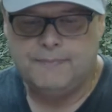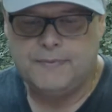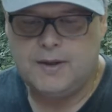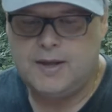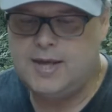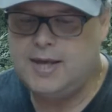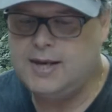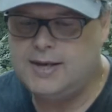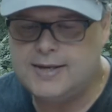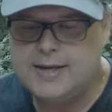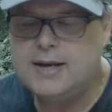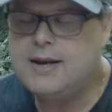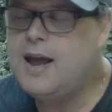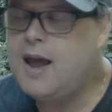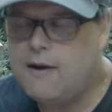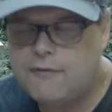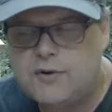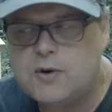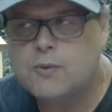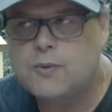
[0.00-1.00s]
He did
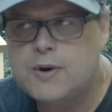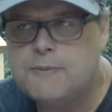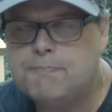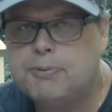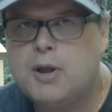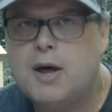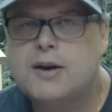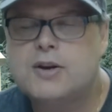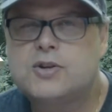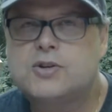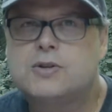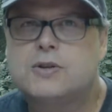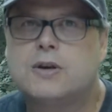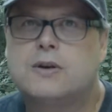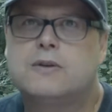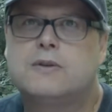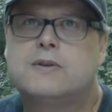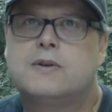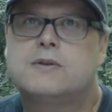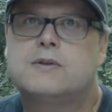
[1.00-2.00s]
have to replenish
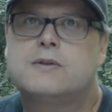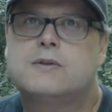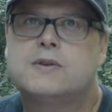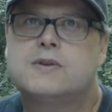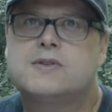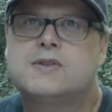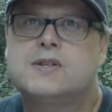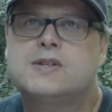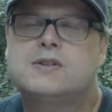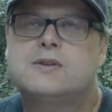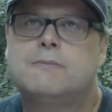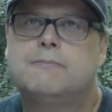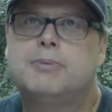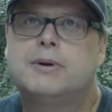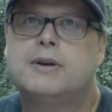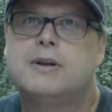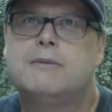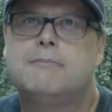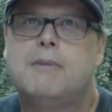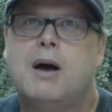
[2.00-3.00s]
the system,
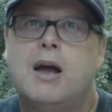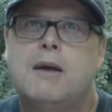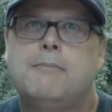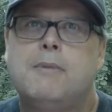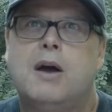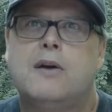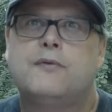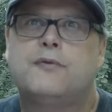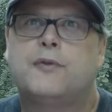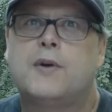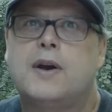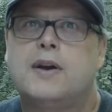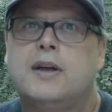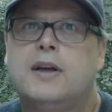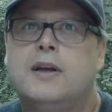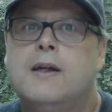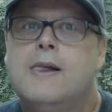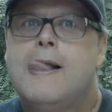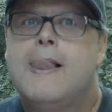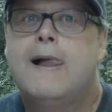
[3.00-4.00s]
but in my mind, Fredi,